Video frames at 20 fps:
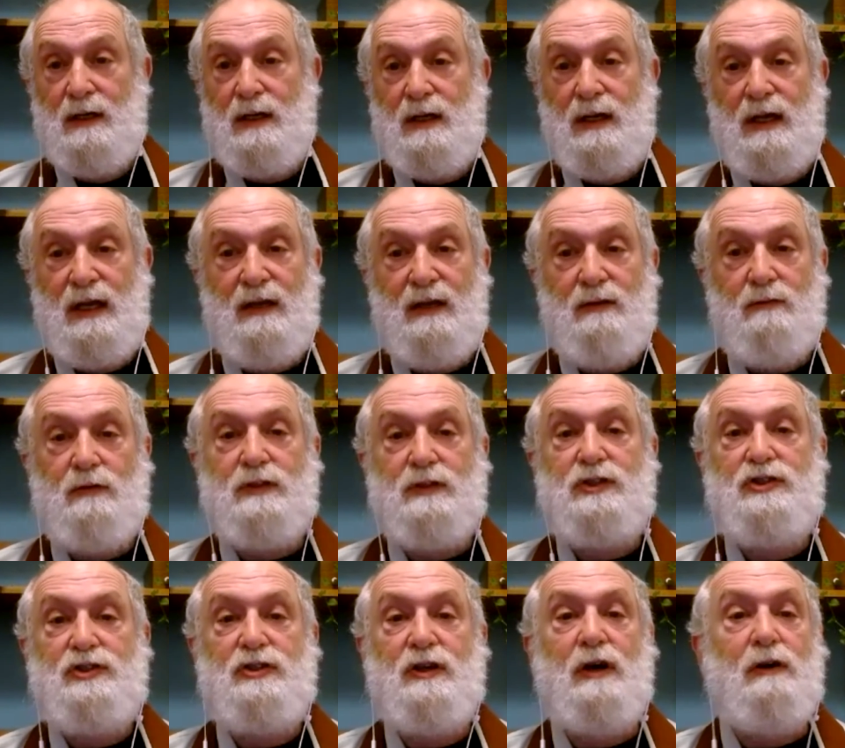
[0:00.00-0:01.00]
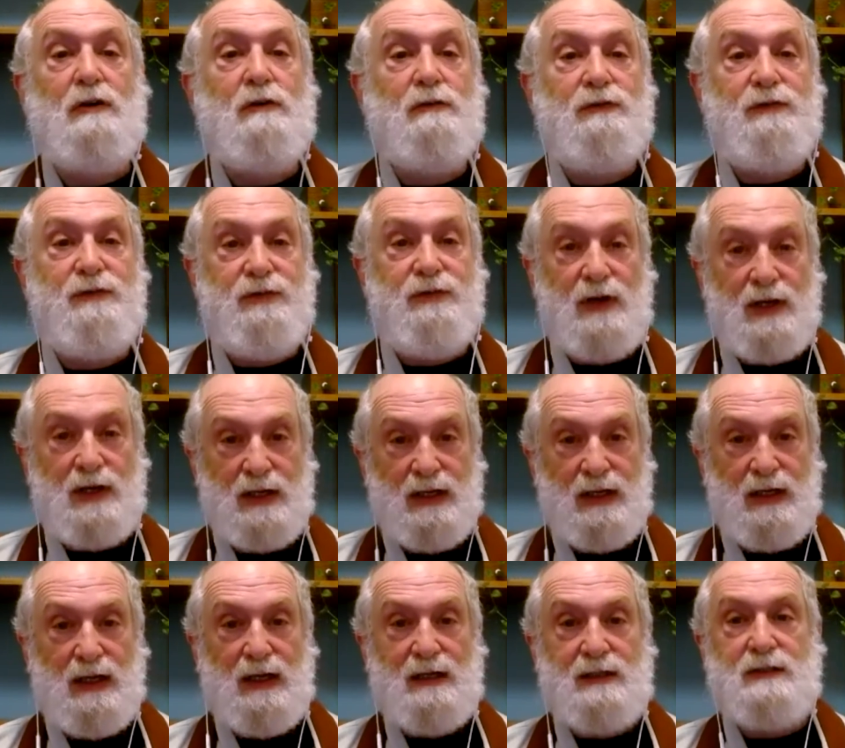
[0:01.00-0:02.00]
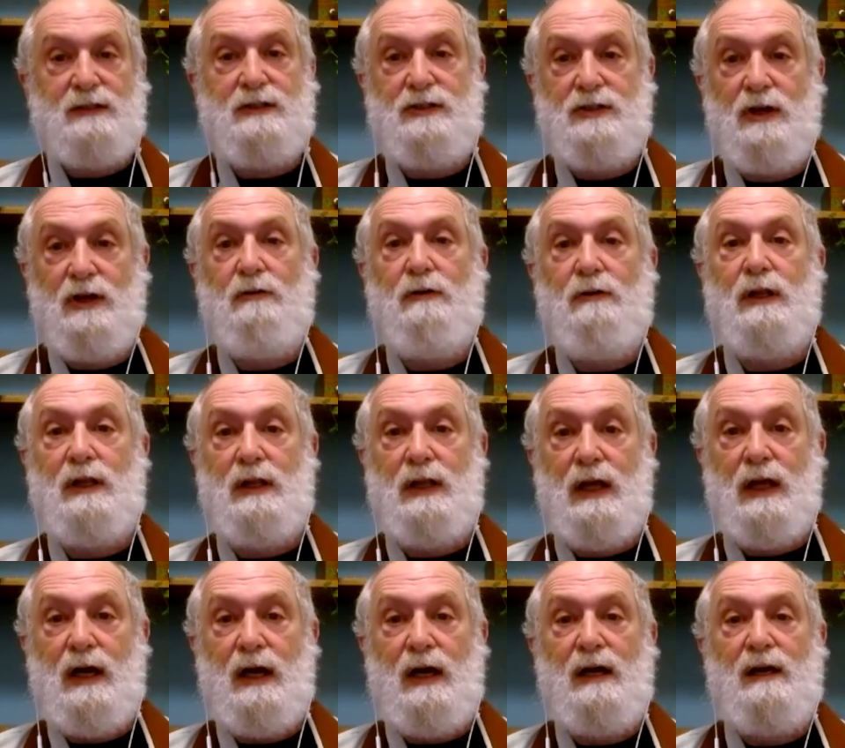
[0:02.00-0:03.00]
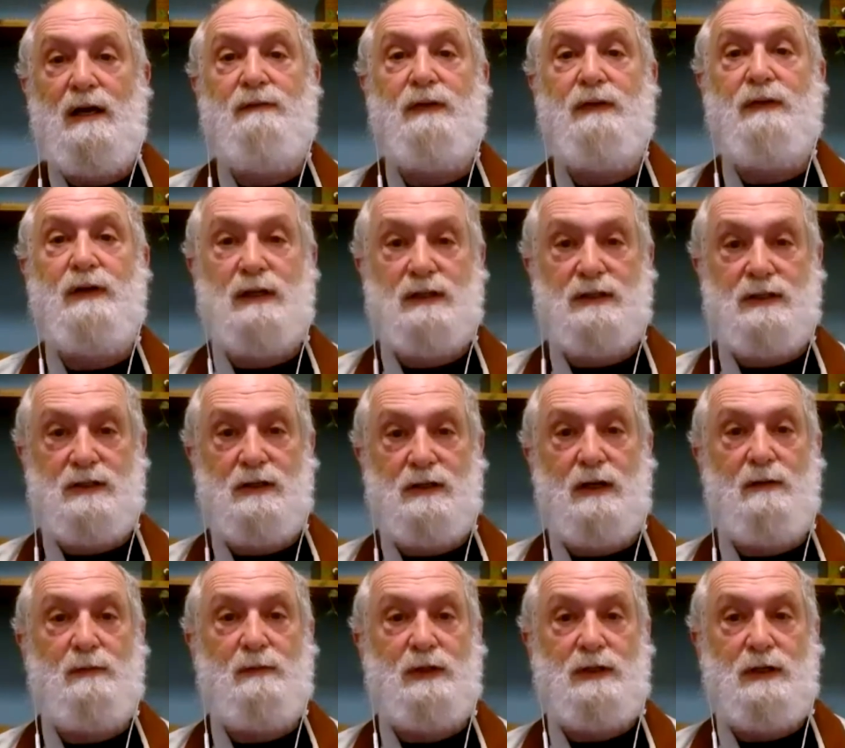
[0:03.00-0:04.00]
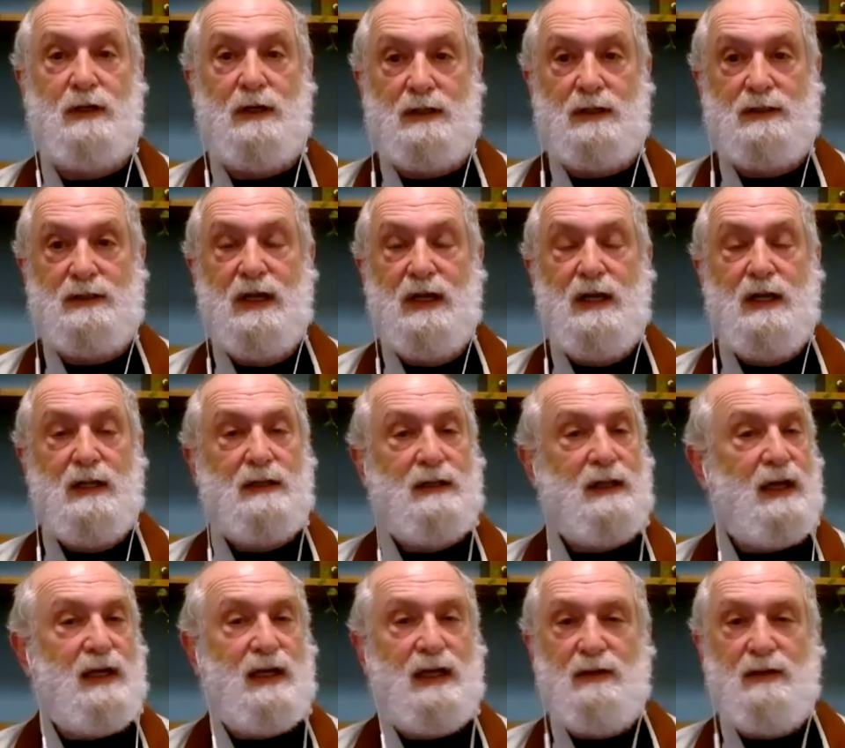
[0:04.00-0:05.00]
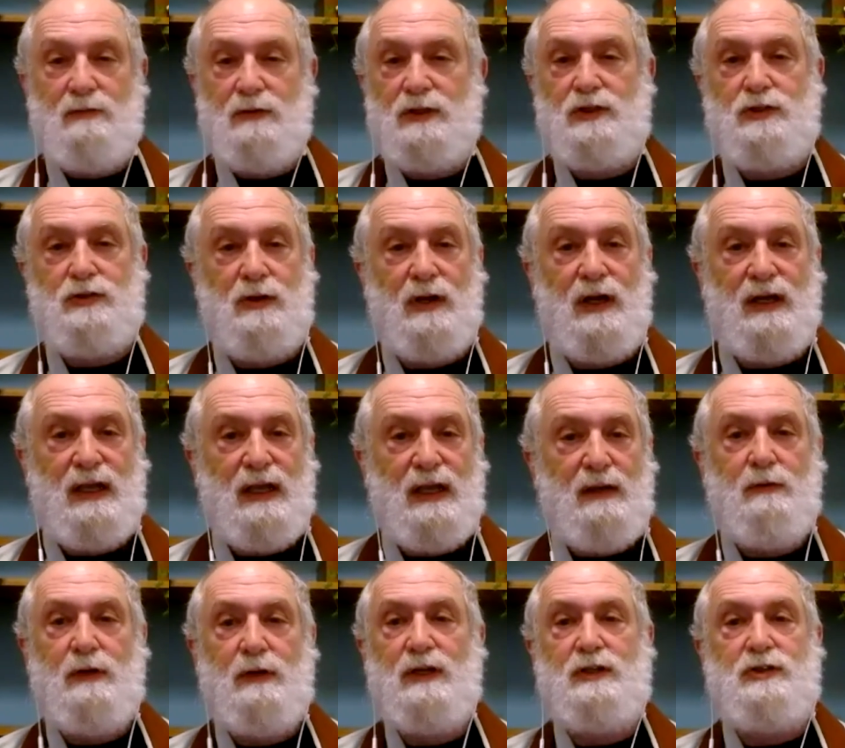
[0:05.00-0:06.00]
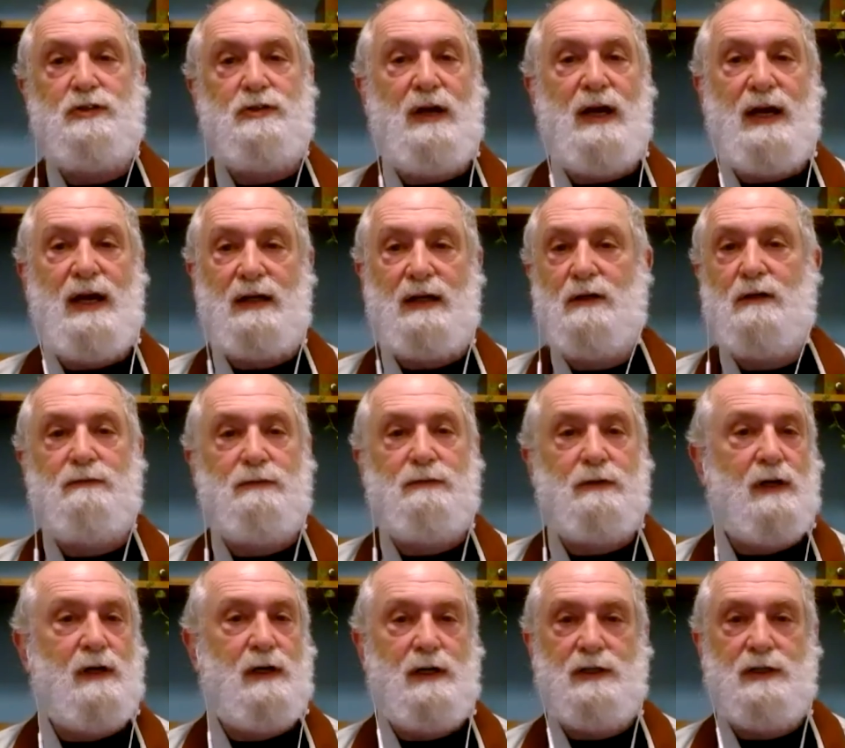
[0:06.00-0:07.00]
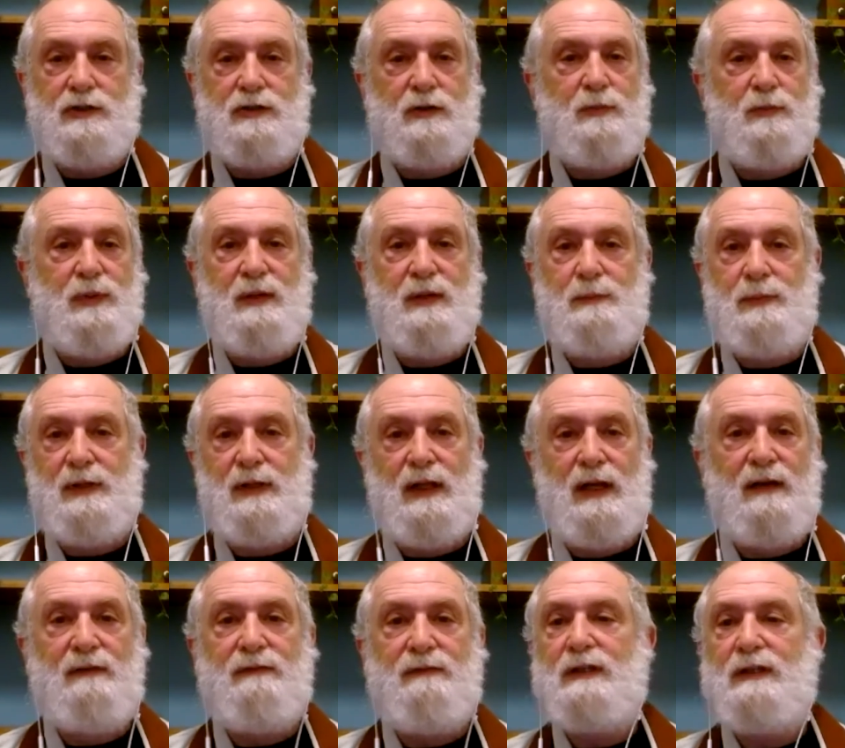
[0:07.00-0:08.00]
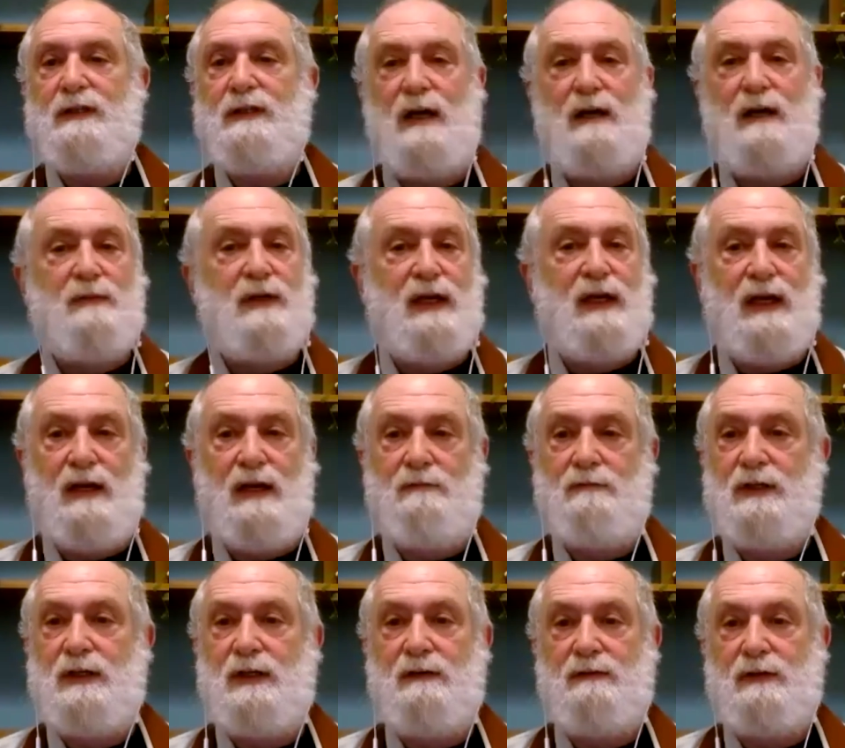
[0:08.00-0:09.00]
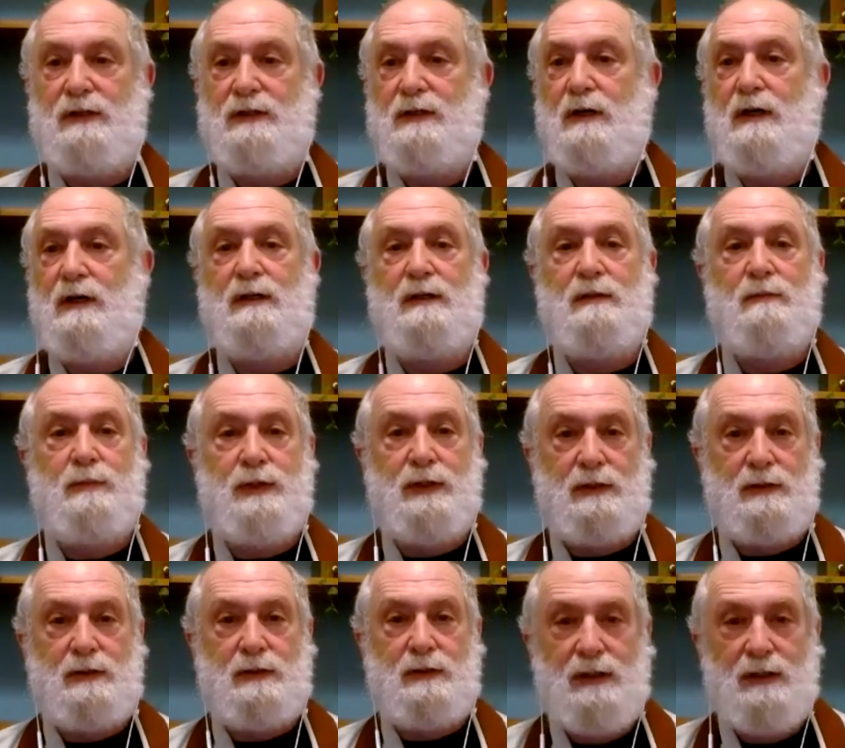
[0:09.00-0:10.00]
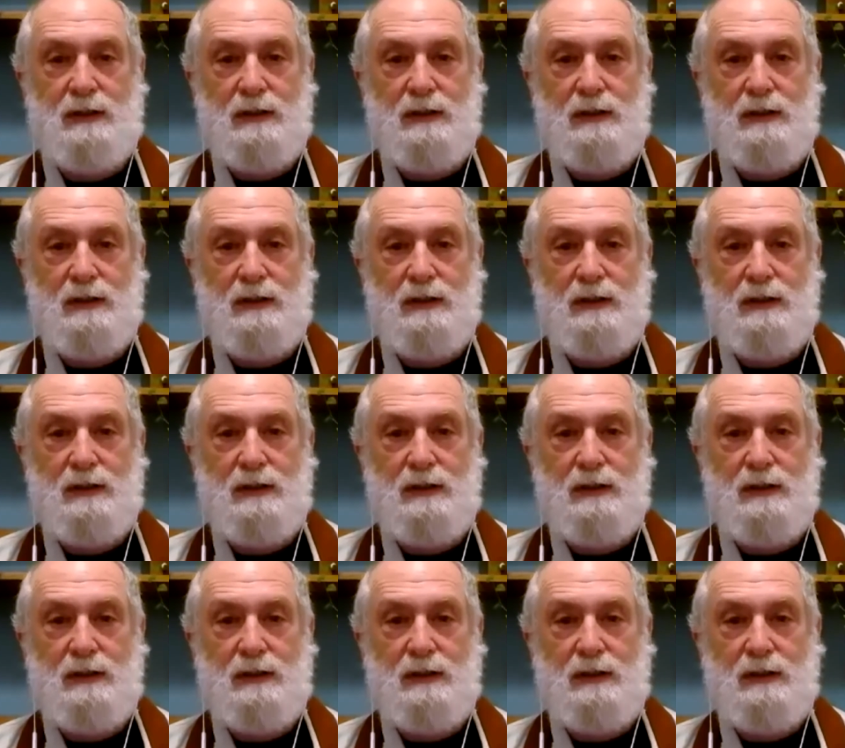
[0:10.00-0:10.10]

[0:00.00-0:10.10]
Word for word: he was so funny and so alive in his Dharma talks that he would, tr he would attract over a hundred people every time he came to give a talk in Berkeley.